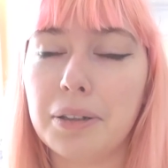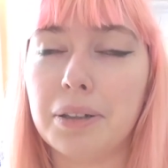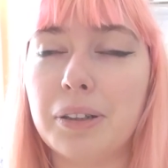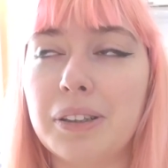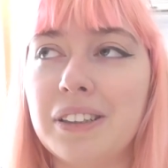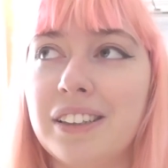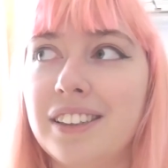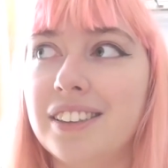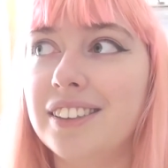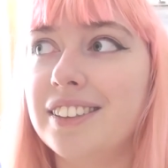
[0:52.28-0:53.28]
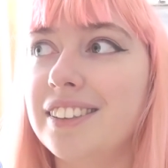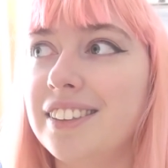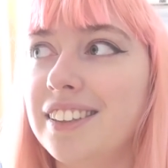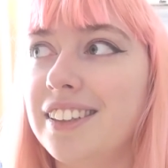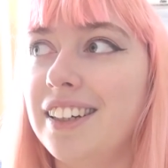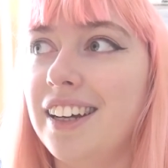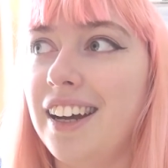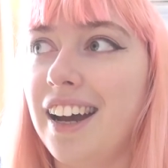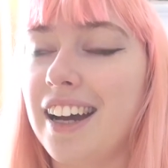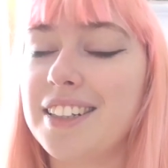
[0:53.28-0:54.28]
I
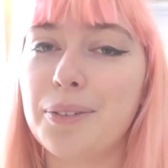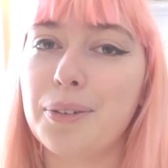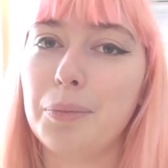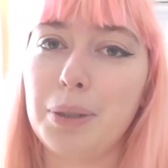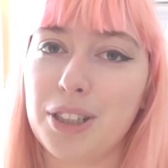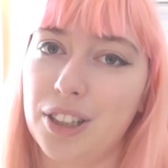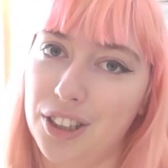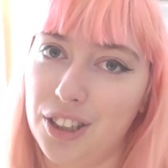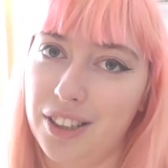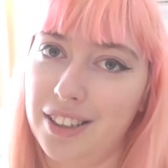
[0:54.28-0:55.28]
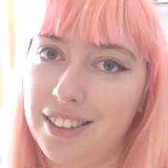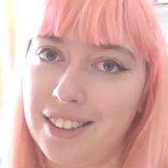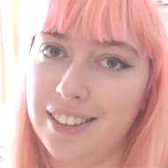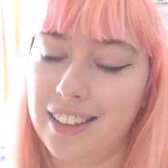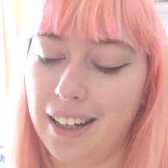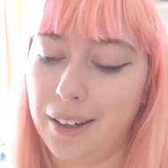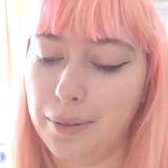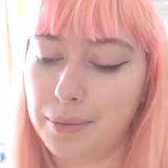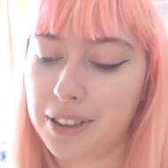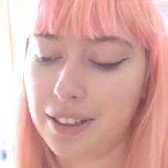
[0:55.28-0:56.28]
don't want to be judged.
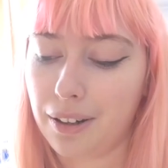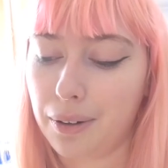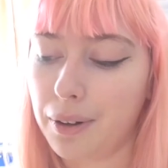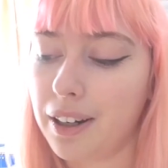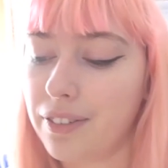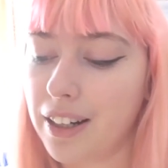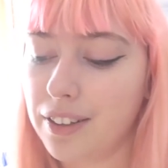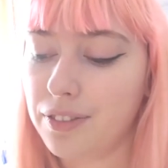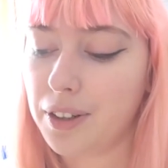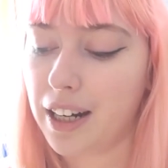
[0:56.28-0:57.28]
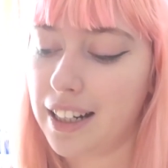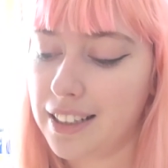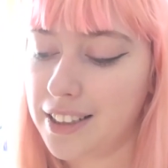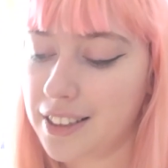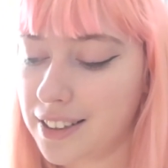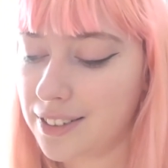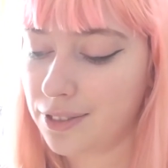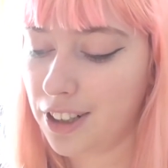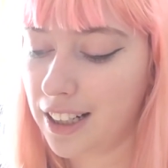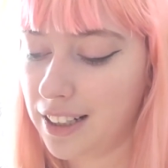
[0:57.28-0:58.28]
Um, so if any of you guys
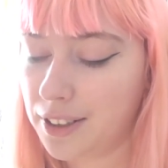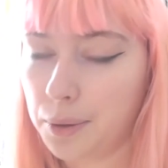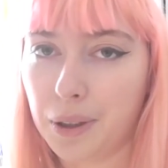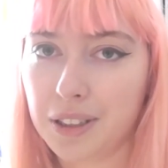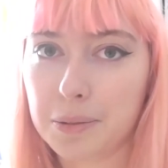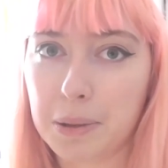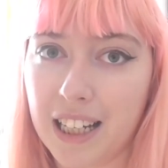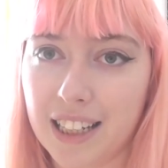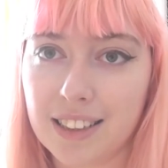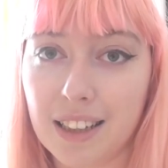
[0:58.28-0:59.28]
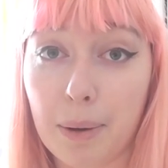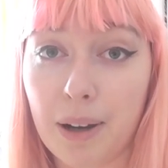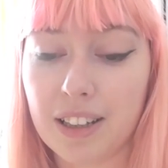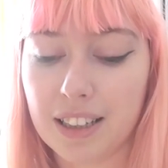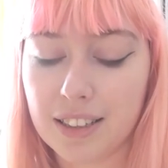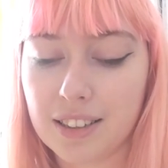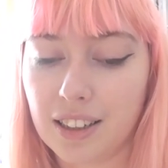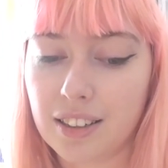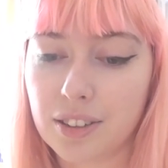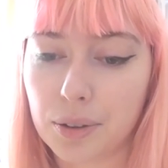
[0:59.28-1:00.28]
really do want to be nasty about this
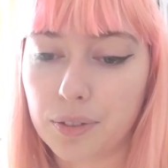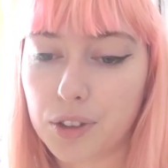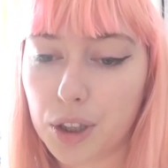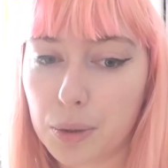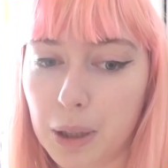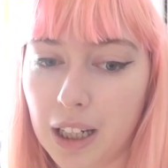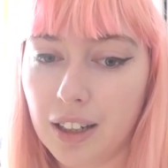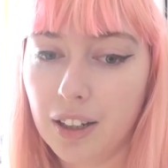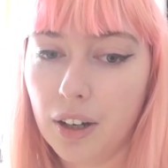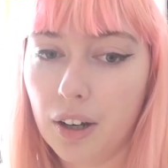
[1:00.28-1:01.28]
and sort of judge me